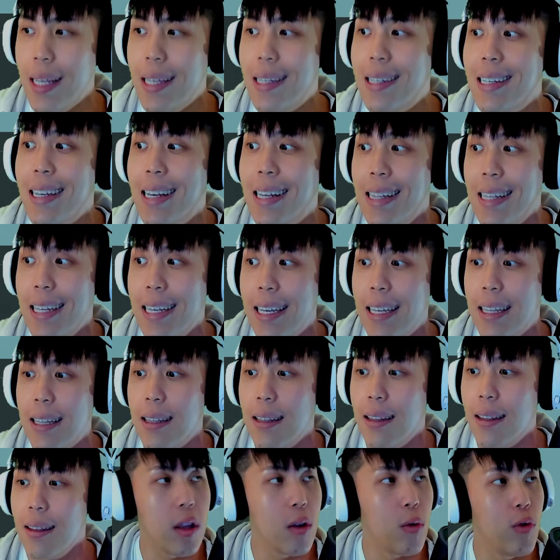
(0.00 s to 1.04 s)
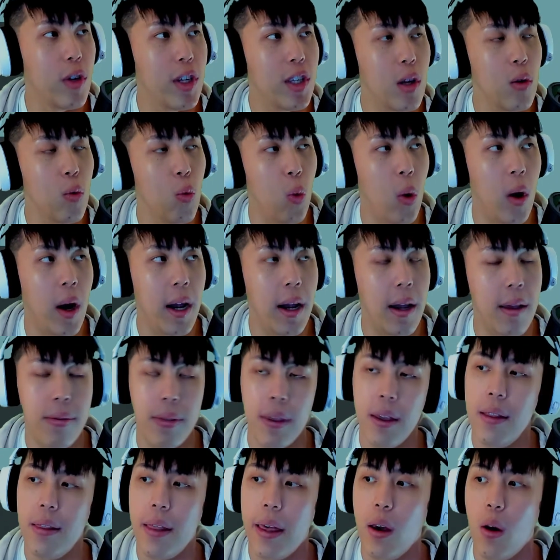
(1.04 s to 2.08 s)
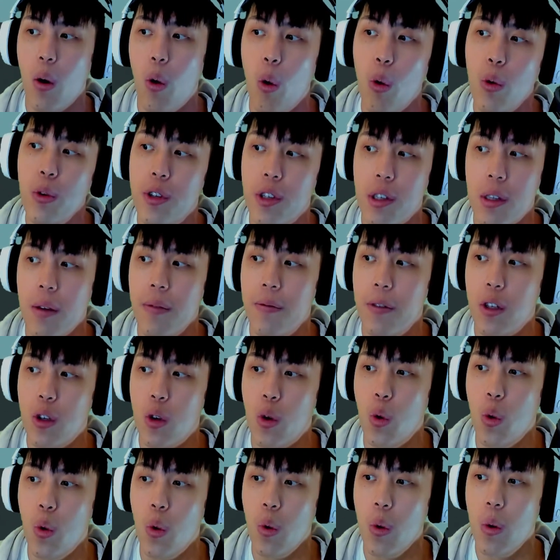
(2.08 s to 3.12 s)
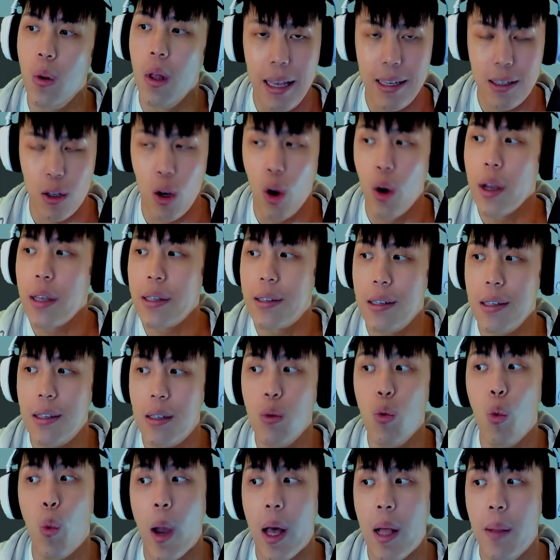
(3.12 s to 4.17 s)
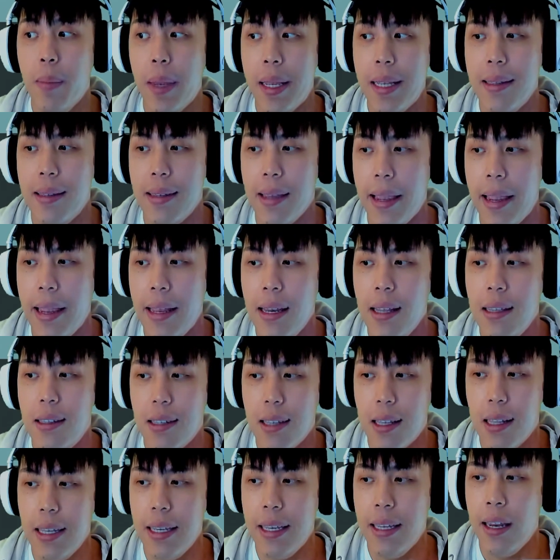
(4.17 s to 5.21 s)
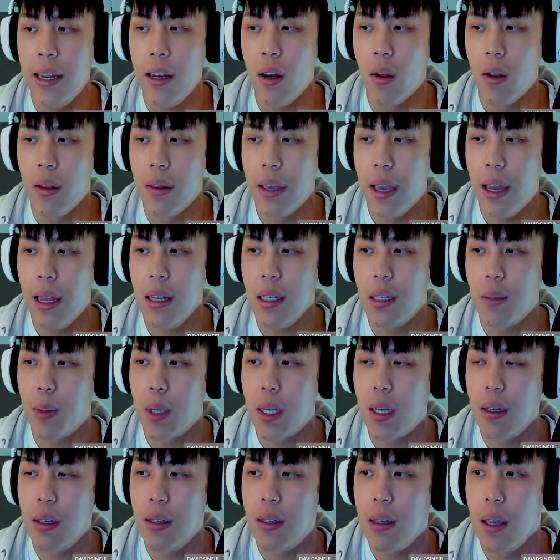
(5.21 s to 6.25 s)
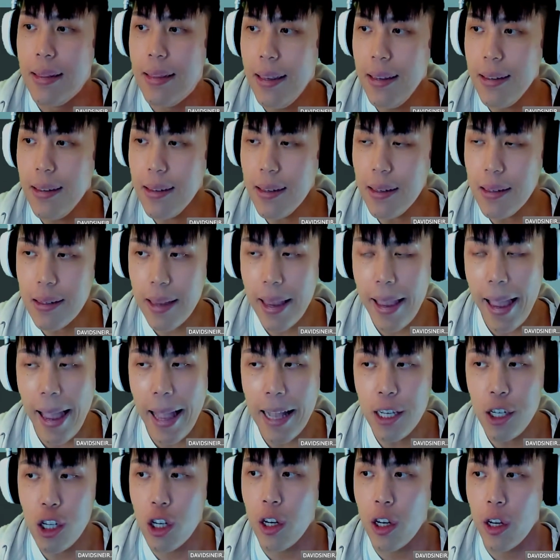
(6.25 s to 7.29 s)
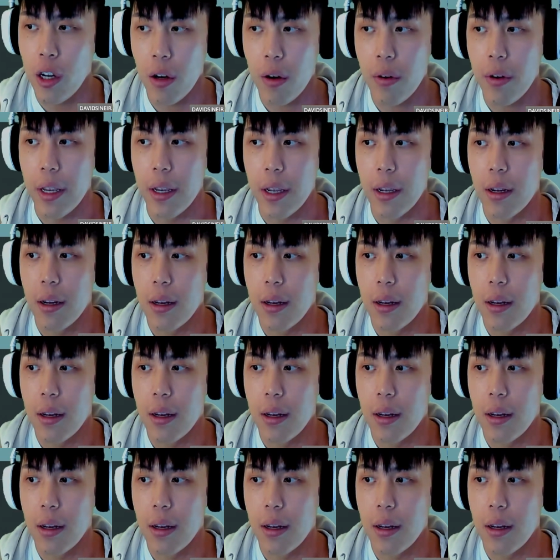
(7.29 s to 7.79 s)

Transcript: it's clean. The reason why I think like old stuff is cool, as long as it's well maintained, it's clean and all that, is because this is engineering.